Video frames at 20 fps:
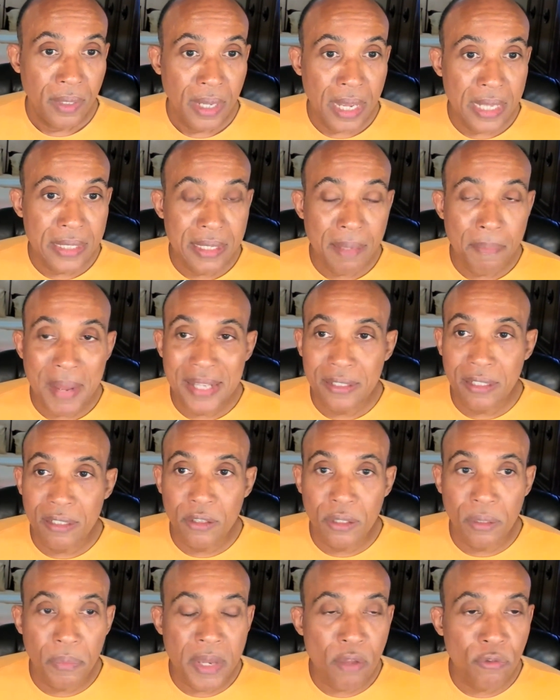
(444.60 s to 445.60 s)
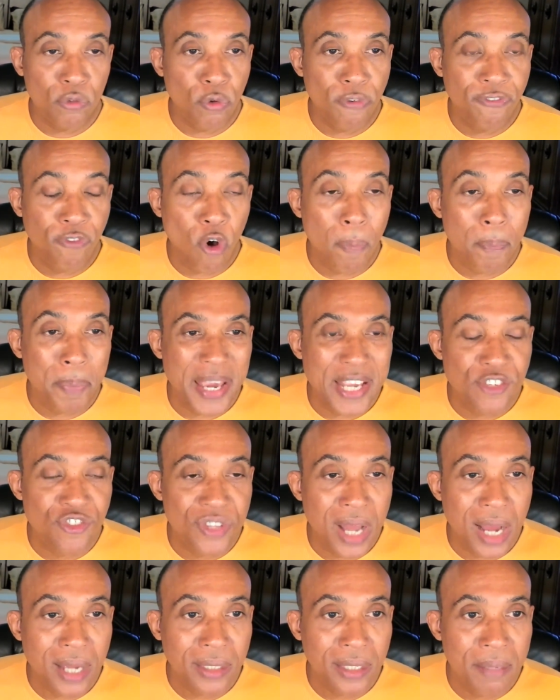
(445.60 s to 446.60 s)
It's about a 3 to 4 page
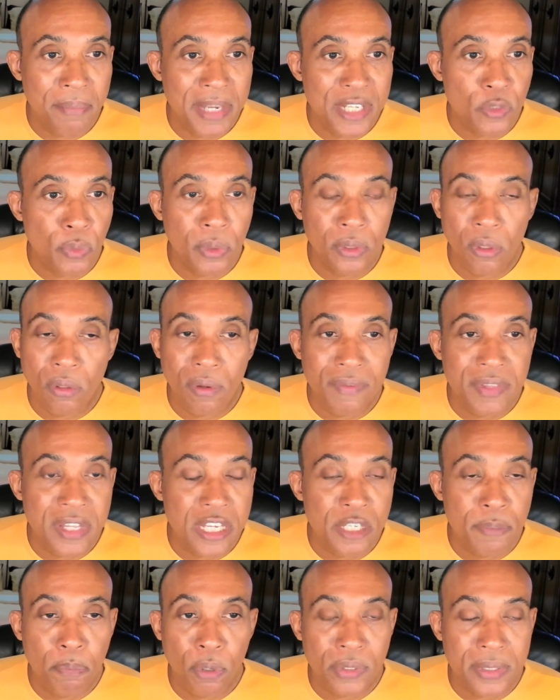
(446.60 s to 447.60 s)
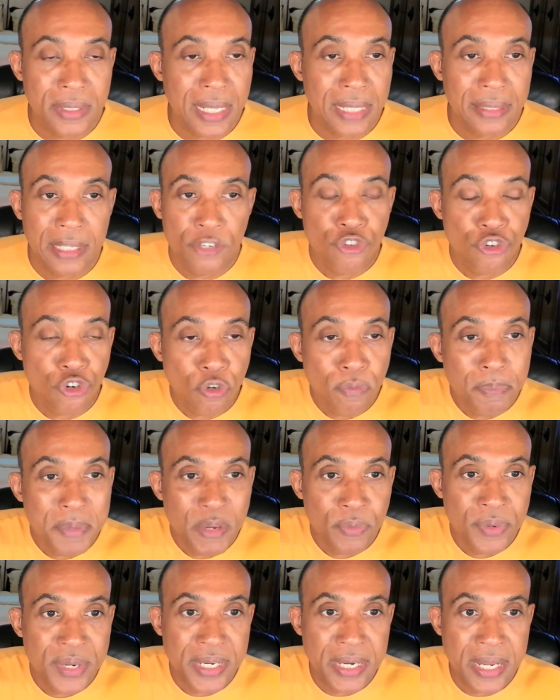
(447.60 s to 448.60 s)
documents with all of these books that they should
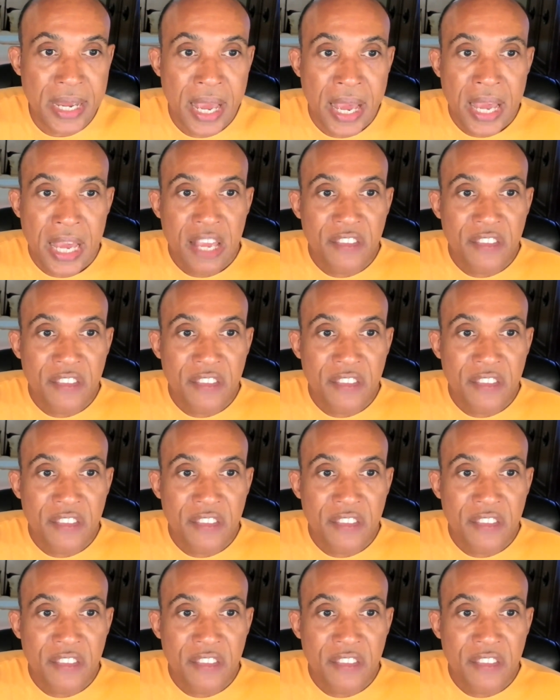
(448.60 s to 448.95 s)
be reading.